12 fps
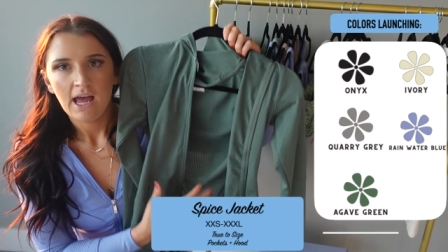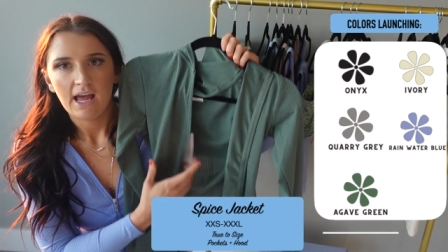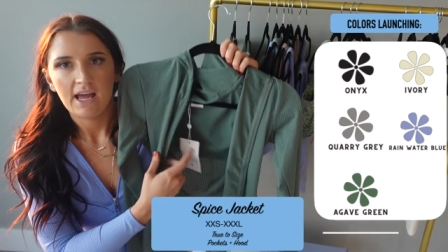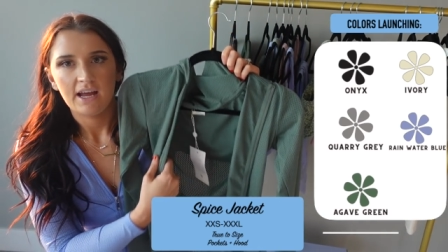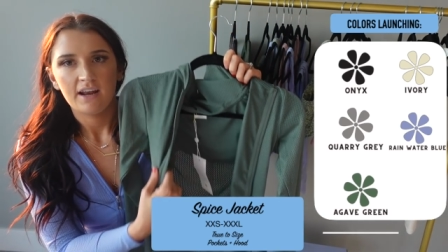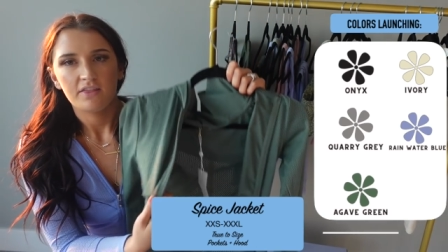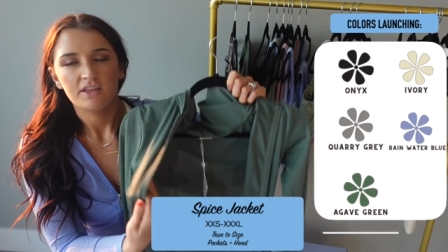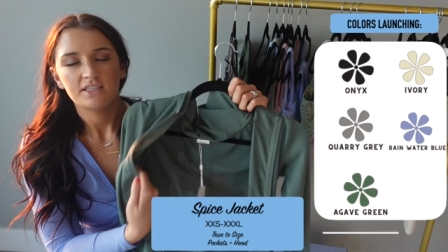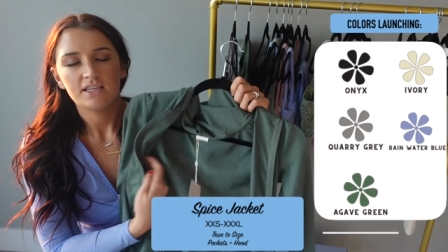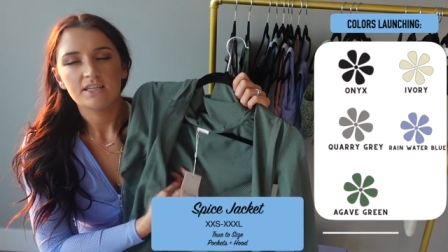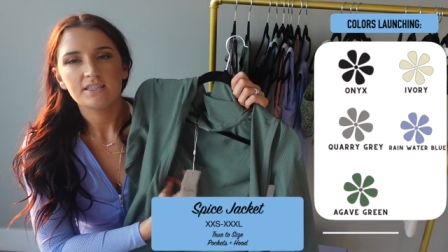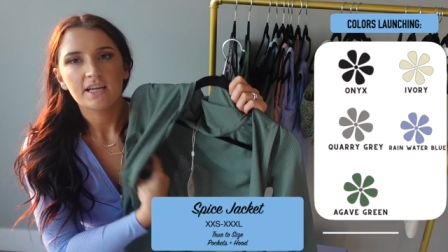and this
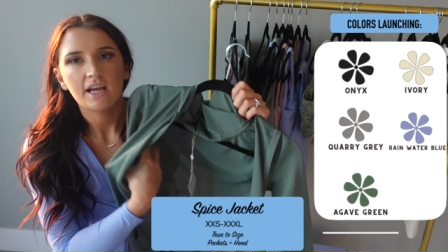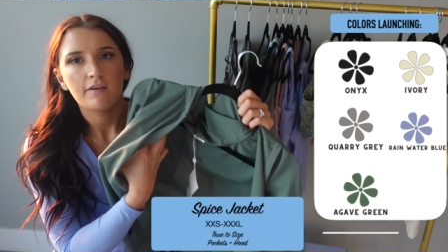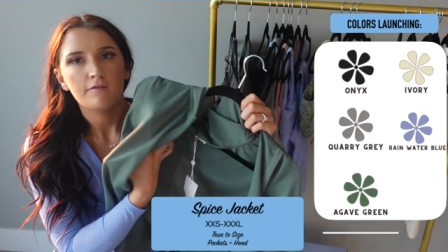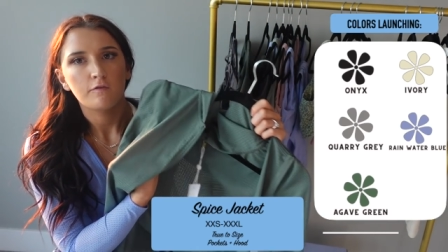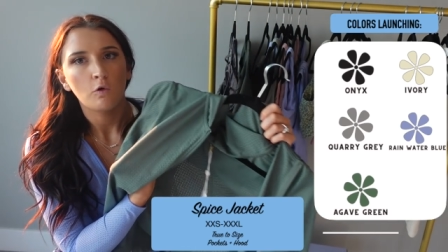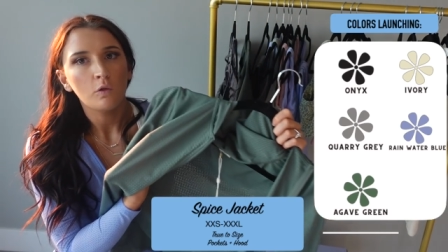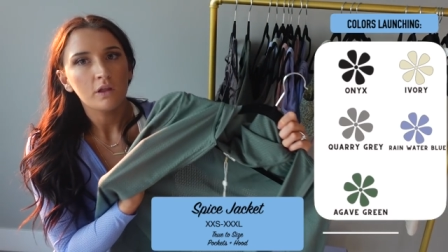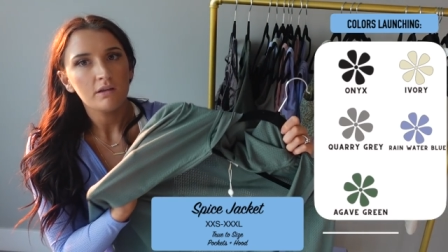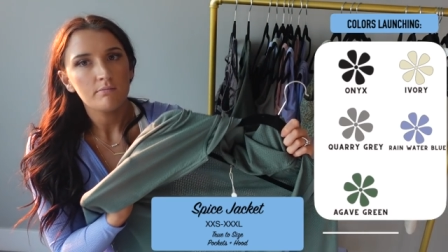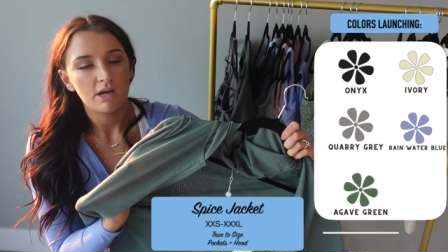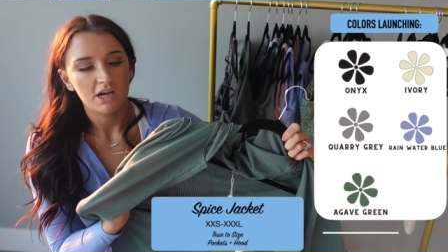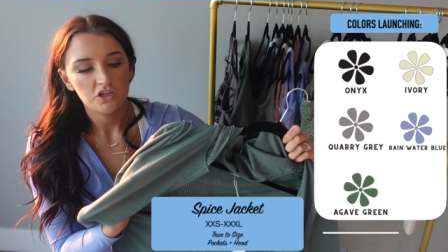is like a
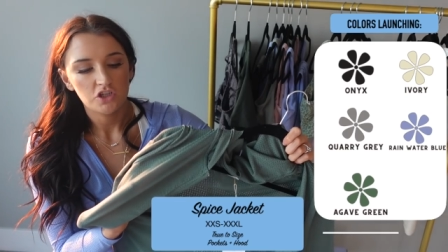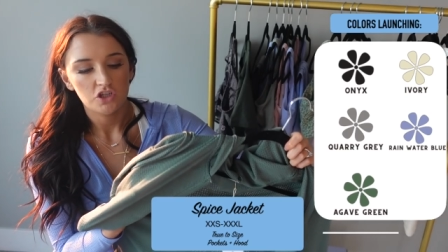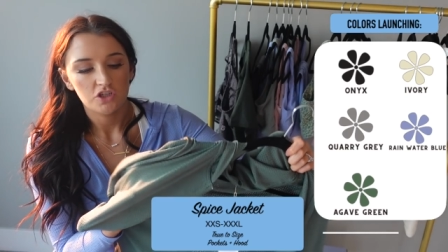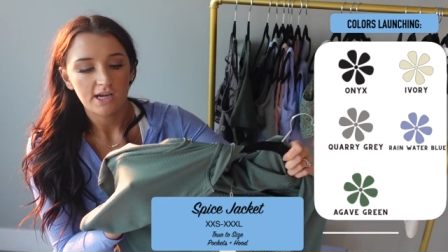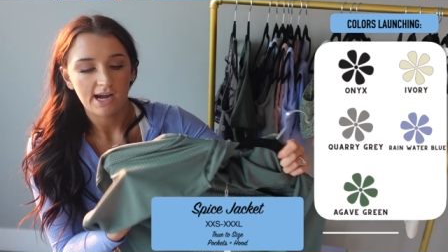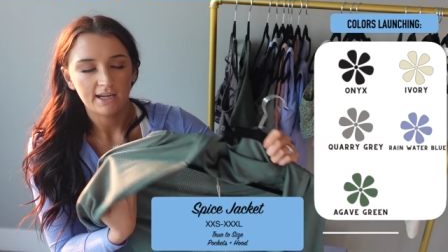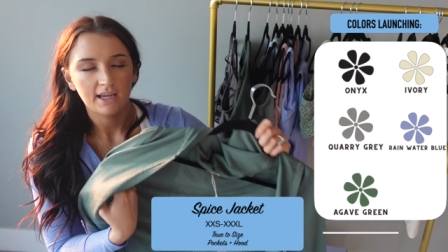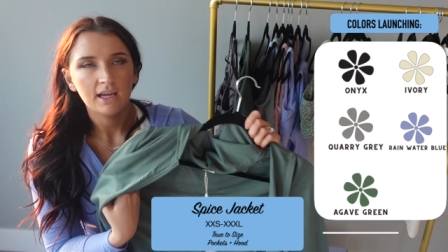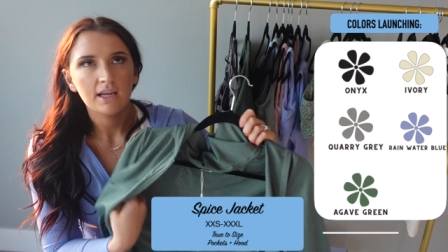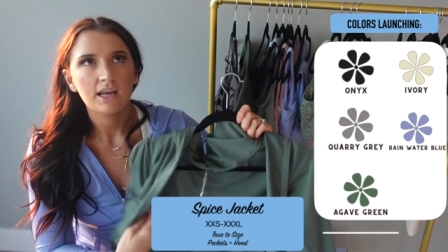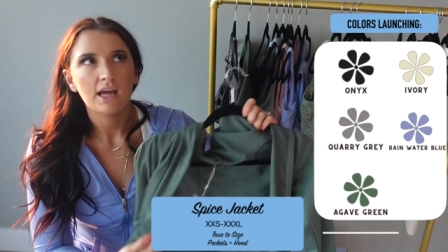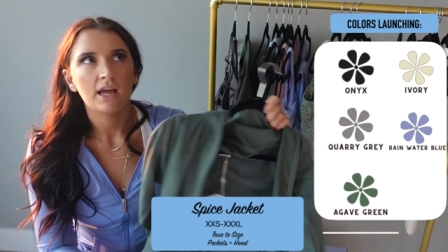fully mesh
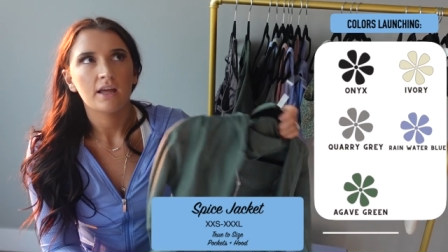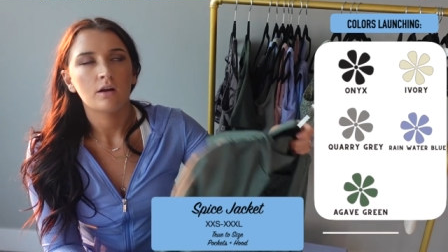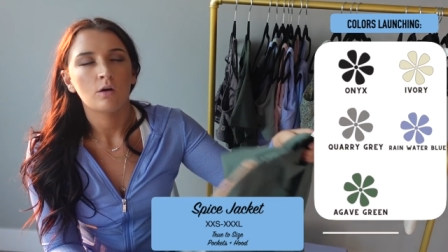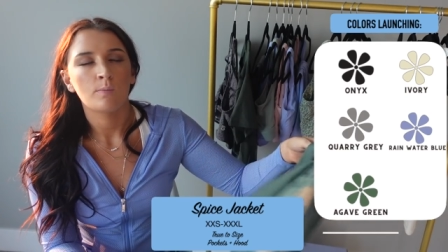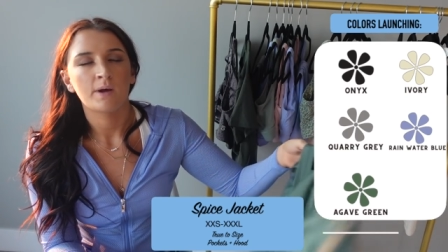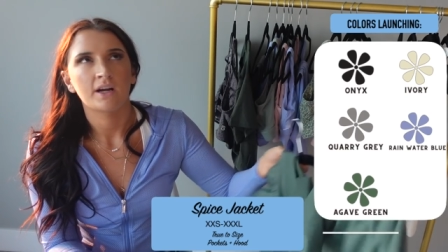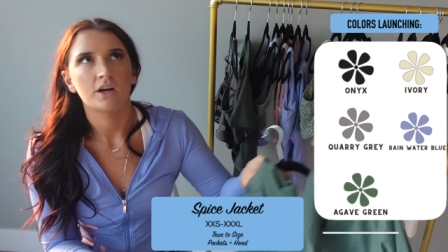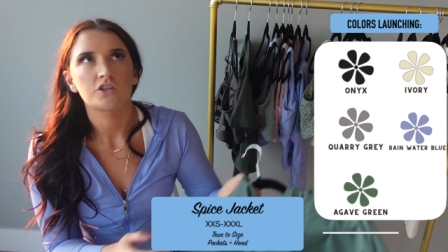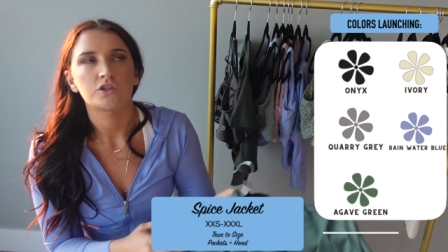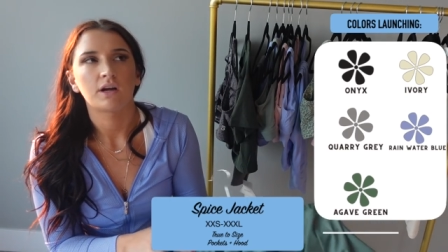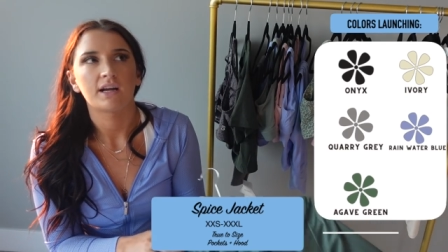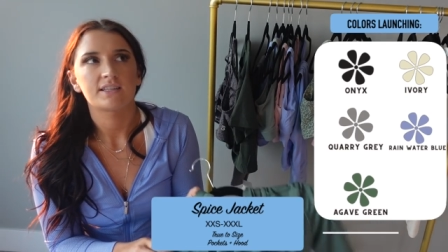jacket, and oh my
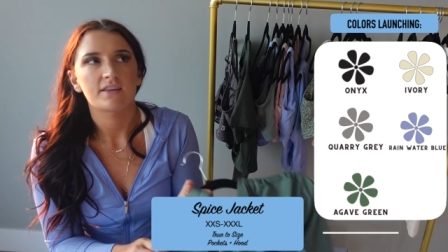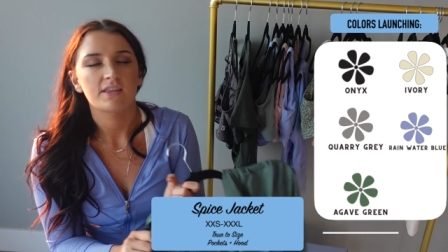gosh, you guys,